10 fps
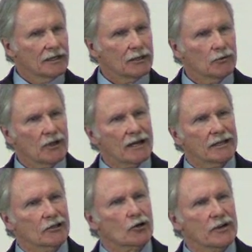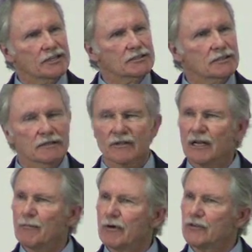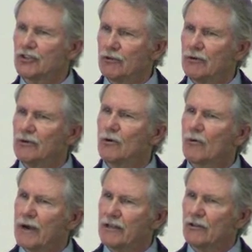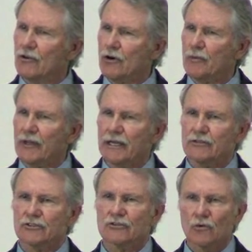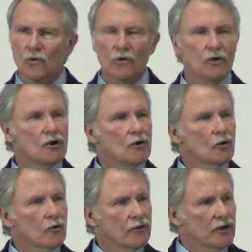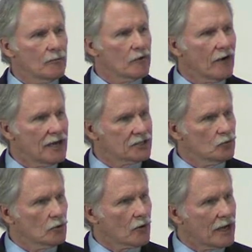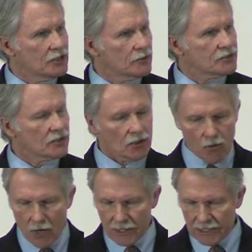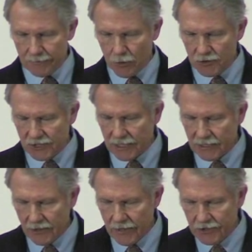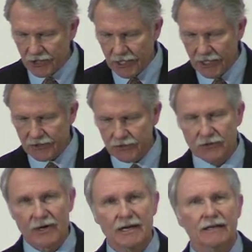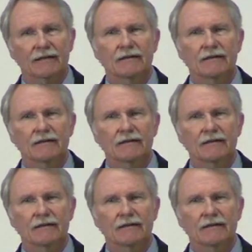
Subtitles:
It will not increase the number of children who are ready to learn when they get to school or the number of high school graduates that go on to get post-secondary education or training.